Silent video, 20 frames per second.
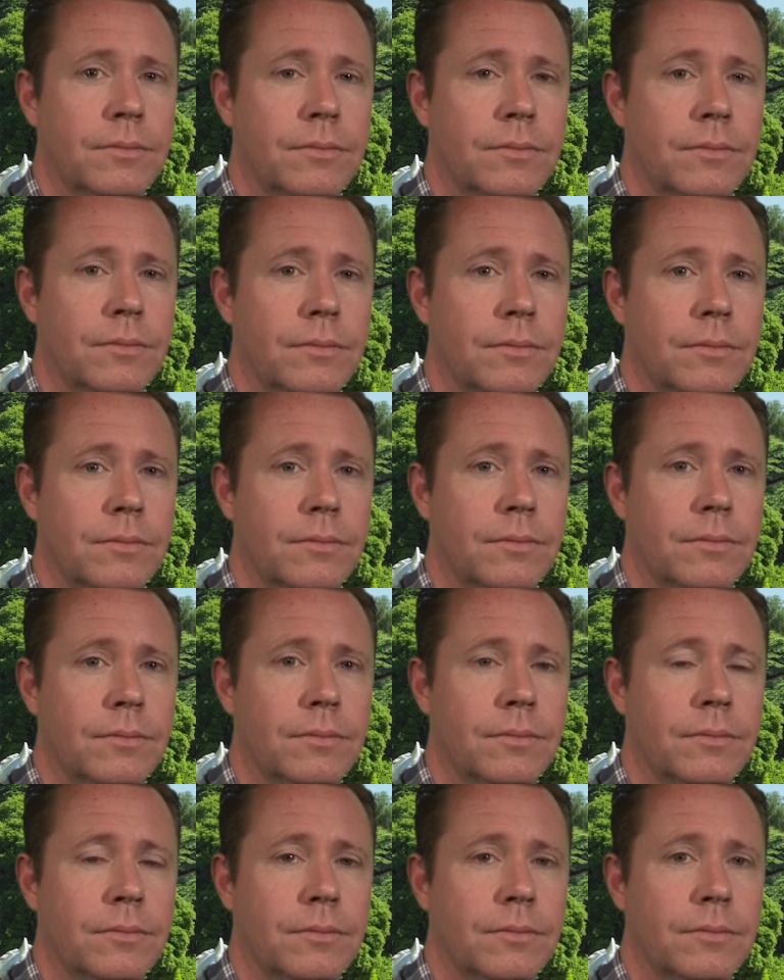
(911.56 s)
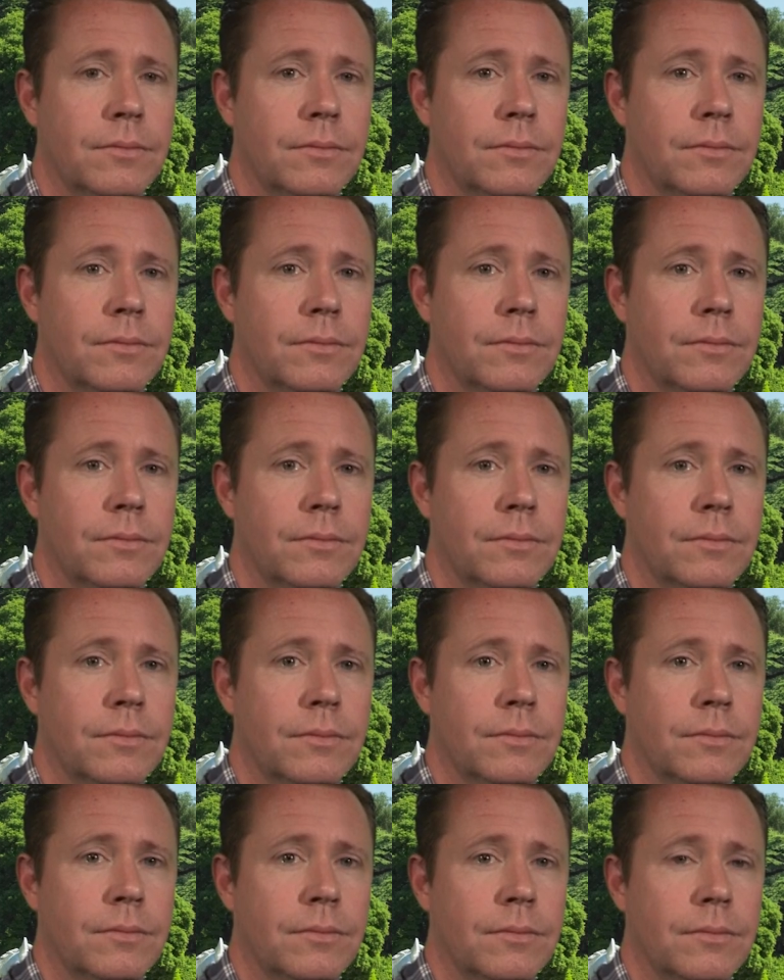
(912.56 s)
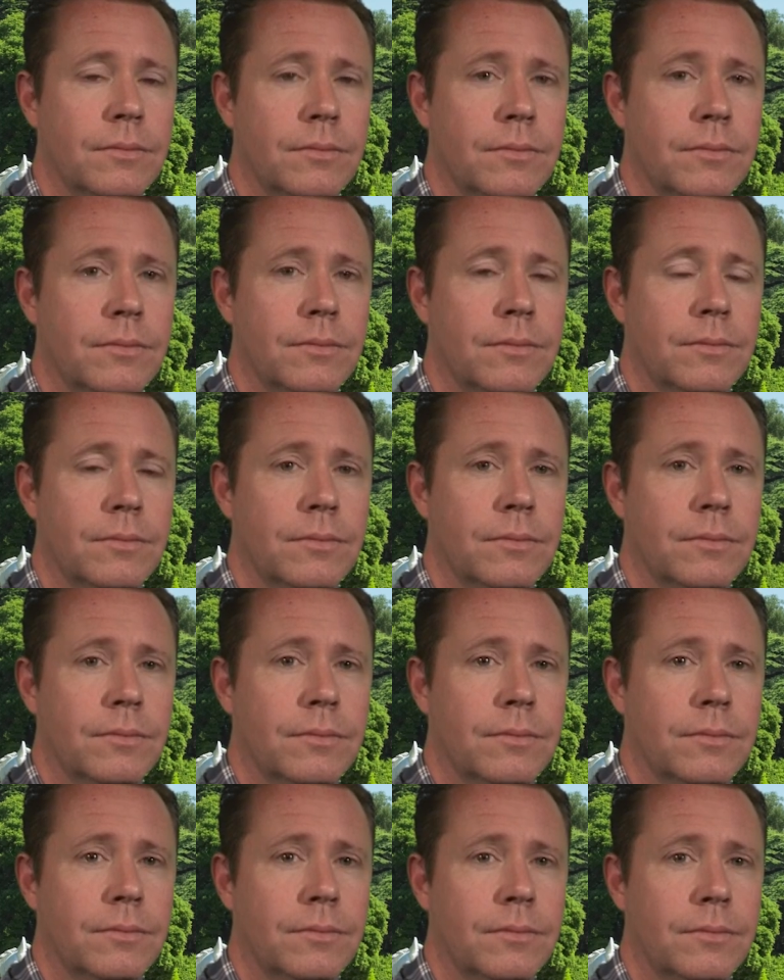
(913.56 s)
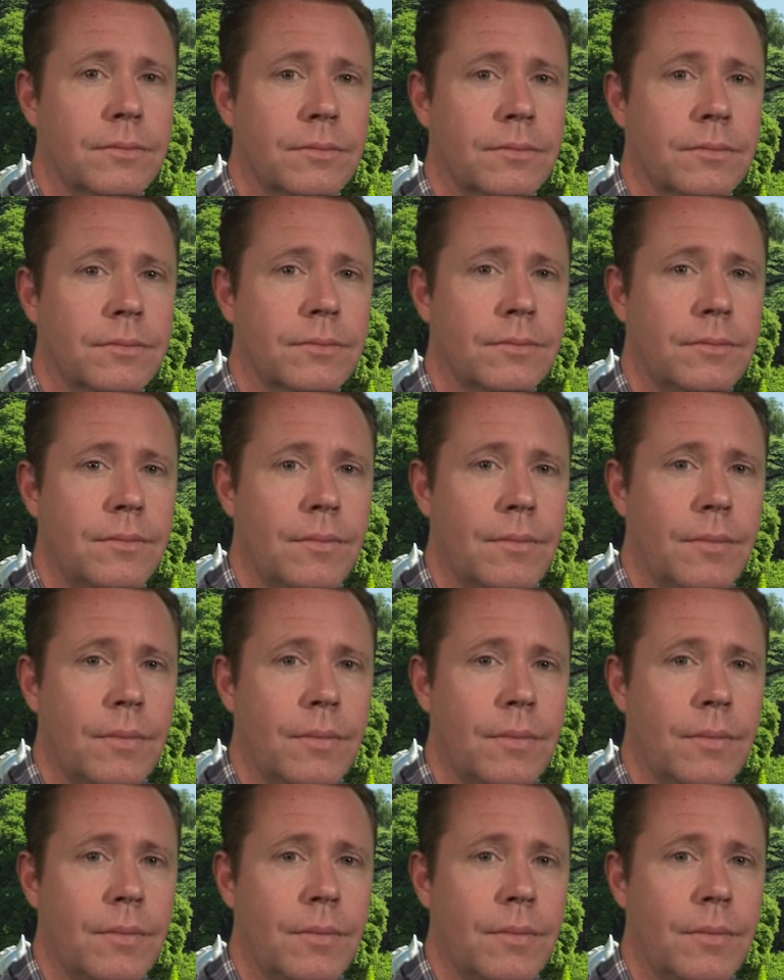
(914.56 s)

(not speaking)